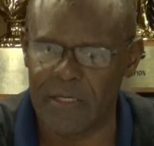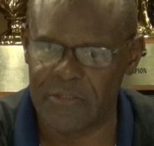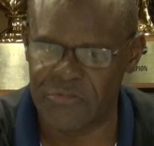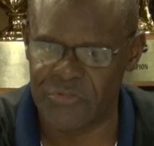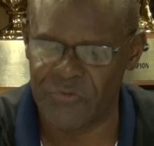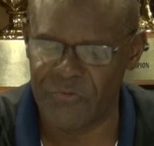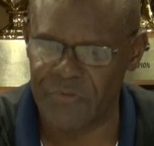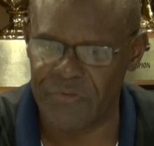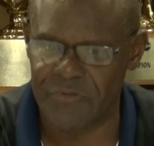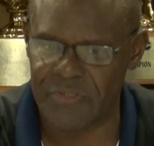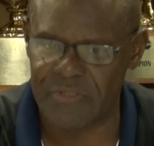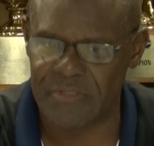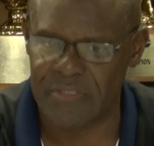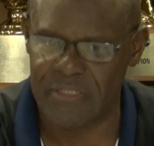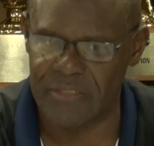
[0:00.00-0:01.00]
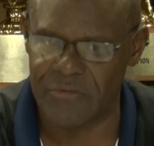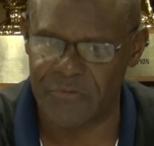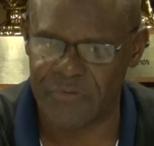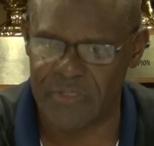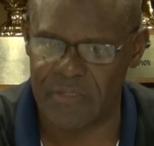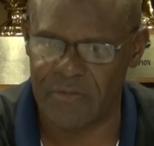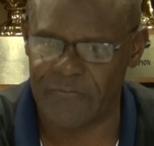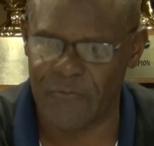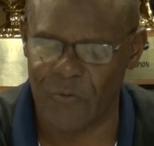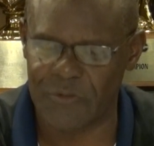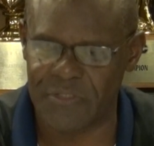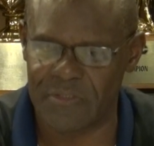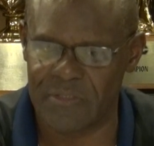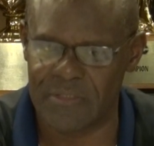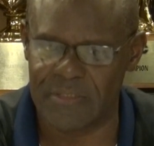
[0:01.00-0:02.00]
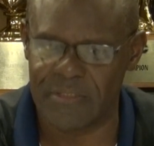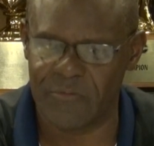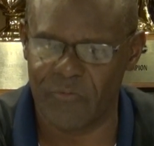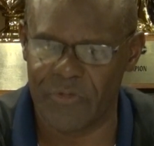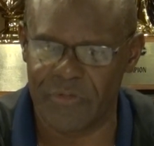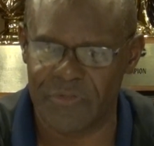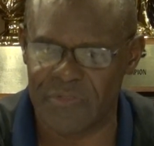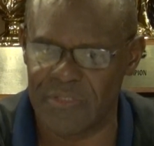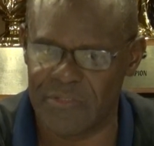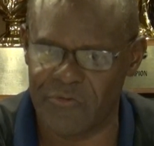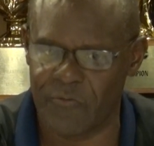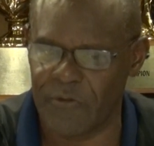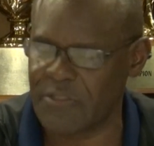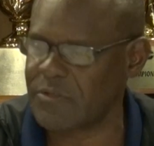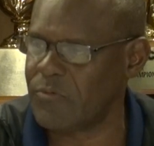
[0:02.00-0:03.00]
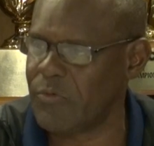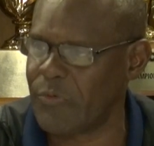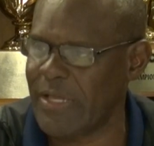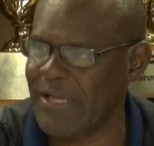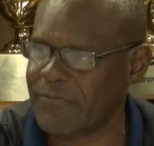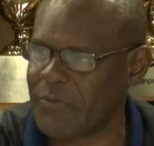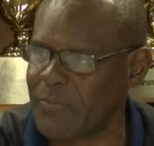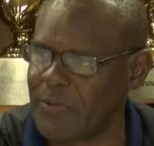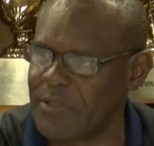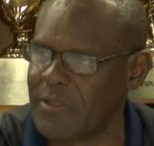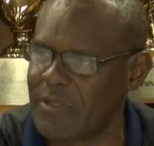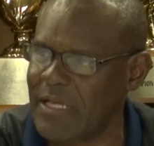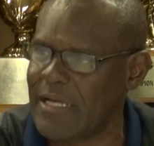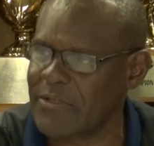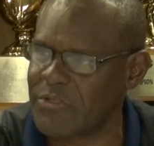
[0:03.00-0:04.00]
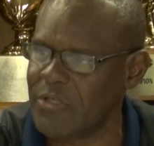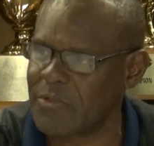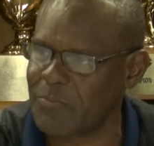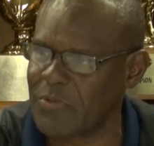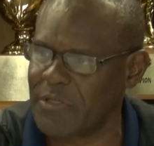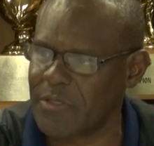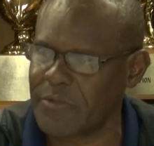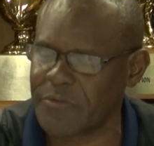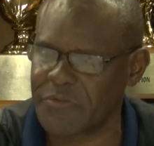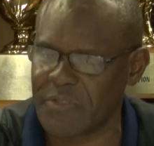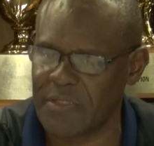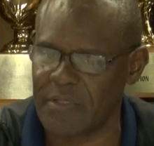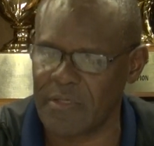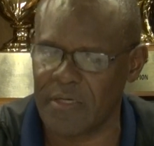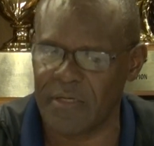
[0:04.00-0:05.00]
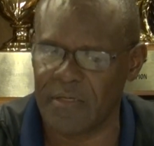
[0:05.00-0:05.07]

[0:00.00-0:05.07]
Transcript: juniors and seniors. And unfortunately, we're in a situation where we have to play a lot of young players, and